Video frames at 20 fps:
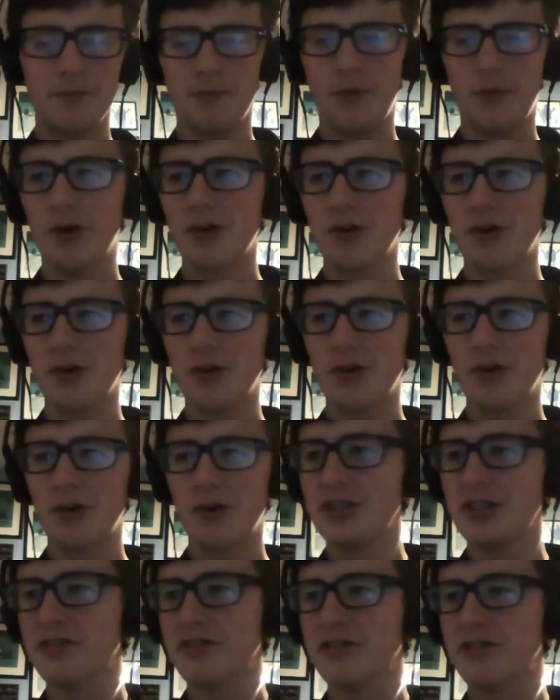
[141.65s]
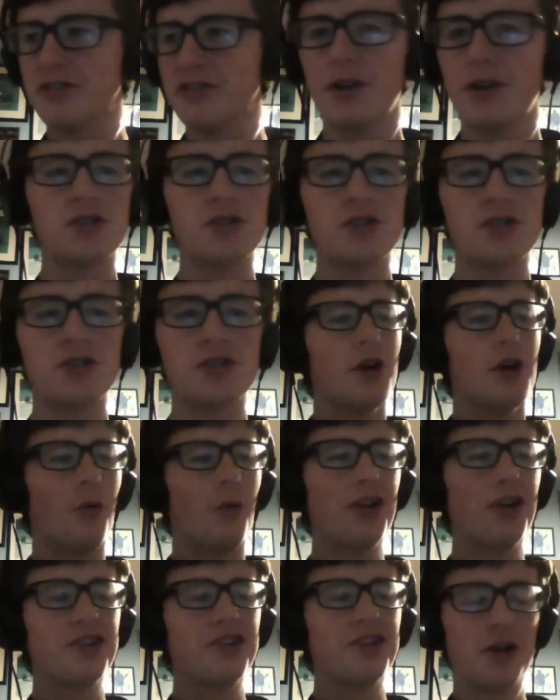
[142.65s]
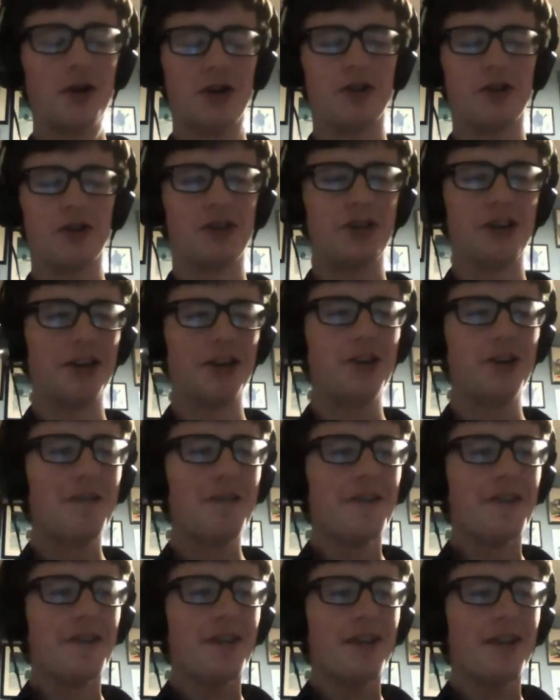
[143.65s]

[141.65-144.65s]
Apologies, French. What is going on here?